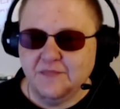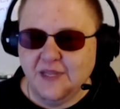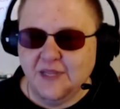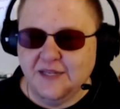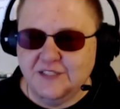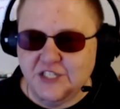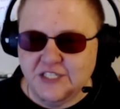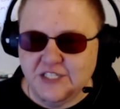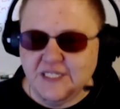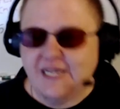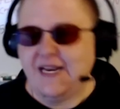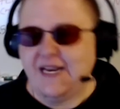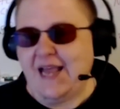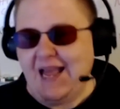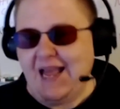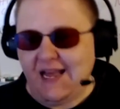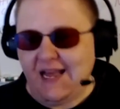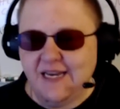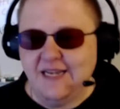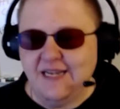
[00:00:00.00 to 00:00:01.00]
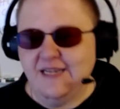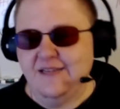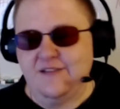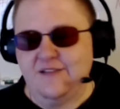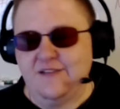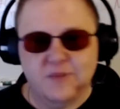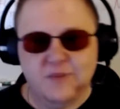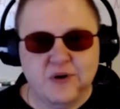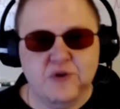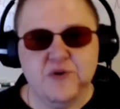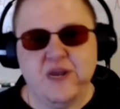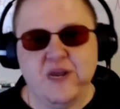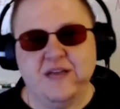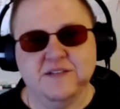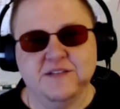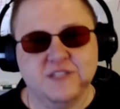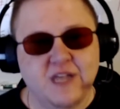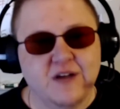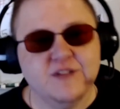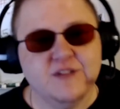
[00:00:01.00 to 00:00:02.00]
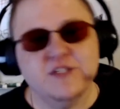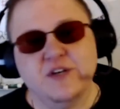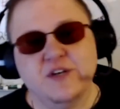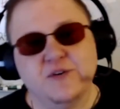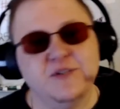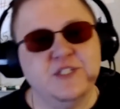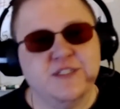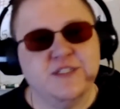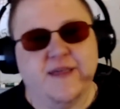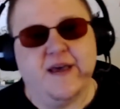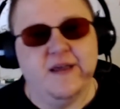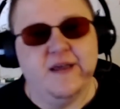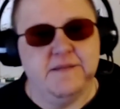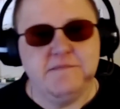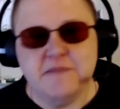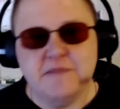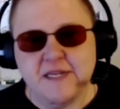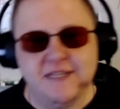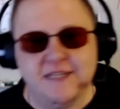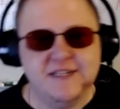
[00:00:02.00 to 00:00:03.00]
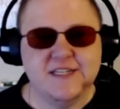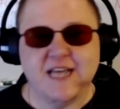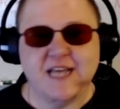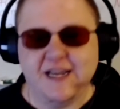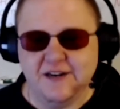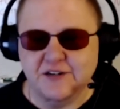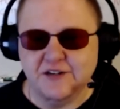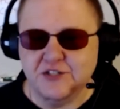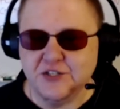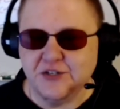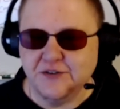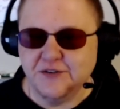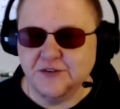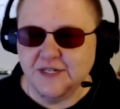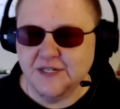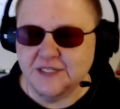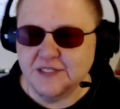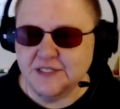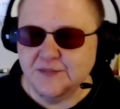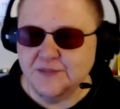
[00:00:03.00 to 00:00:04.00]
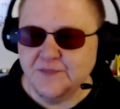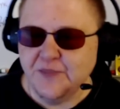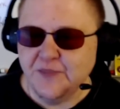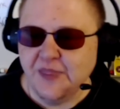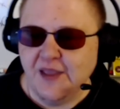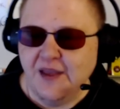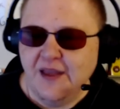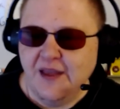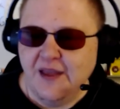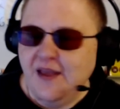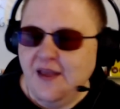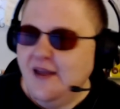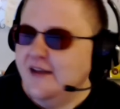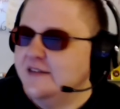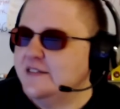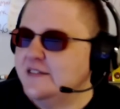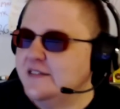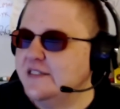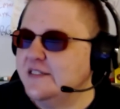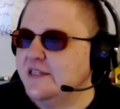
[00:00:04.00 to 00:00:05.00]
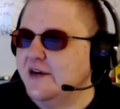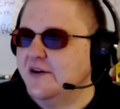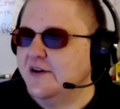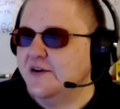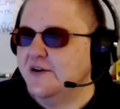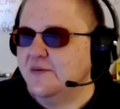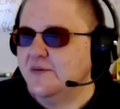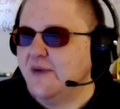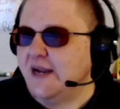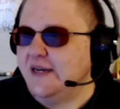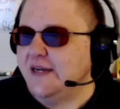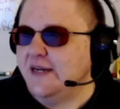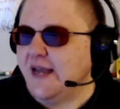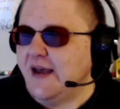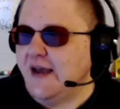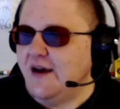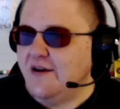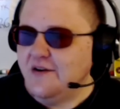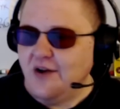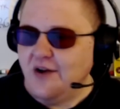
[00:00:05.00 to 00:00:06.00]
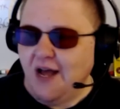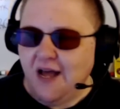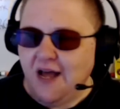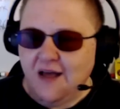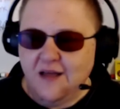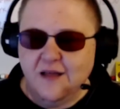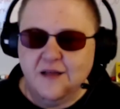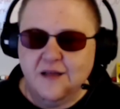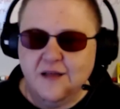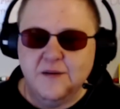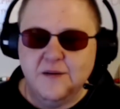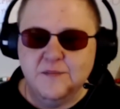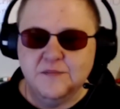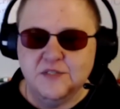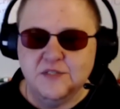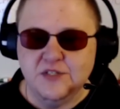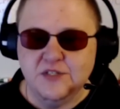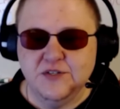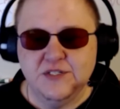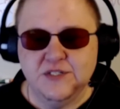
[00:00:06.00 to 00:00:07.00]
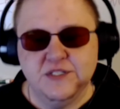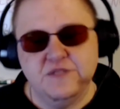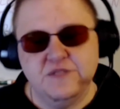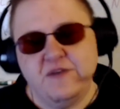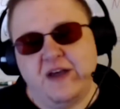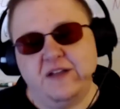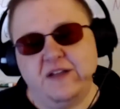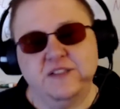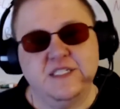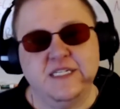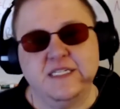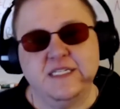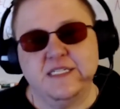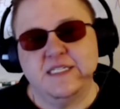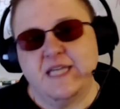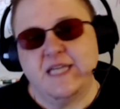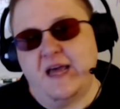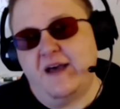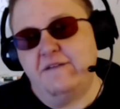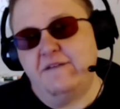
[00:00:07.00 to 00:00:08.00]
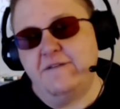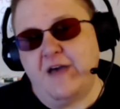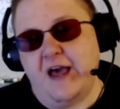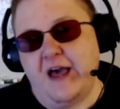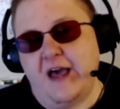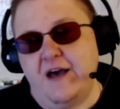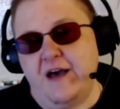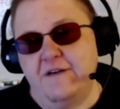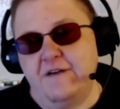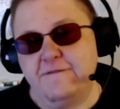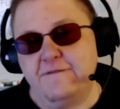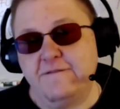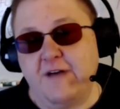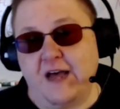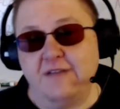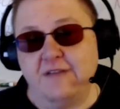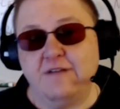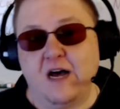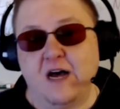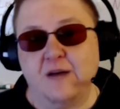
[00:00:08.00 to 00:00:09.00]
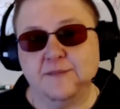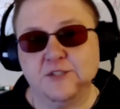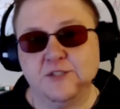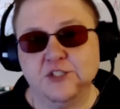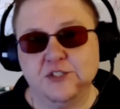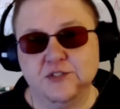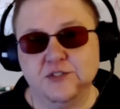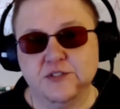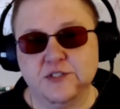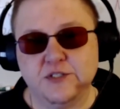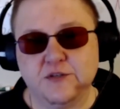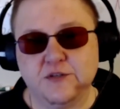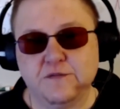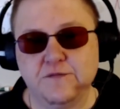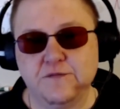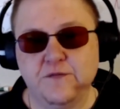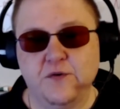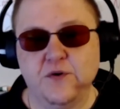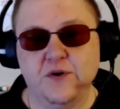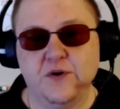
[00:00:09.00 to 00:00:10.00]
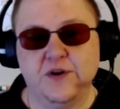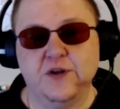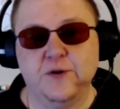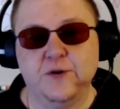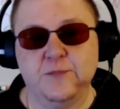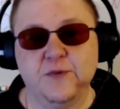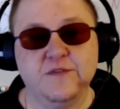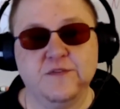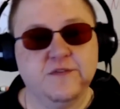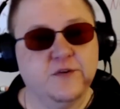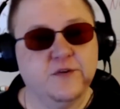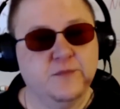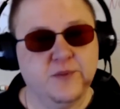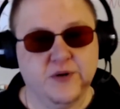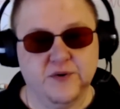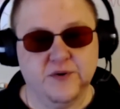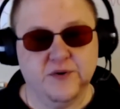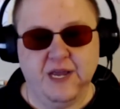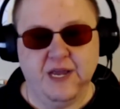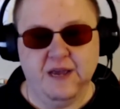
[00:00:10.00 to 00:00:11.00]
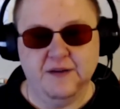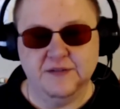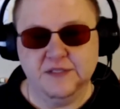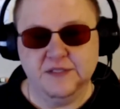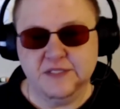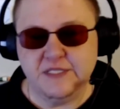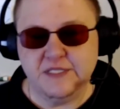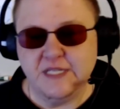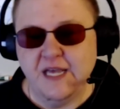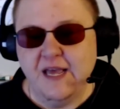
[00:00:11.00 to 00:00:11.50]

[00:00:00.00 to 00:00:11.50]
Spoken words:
Just kind of adding in the pronouns also into that entire service. So right now, students, faculty, and staff have 5 options for your preferred pronouns.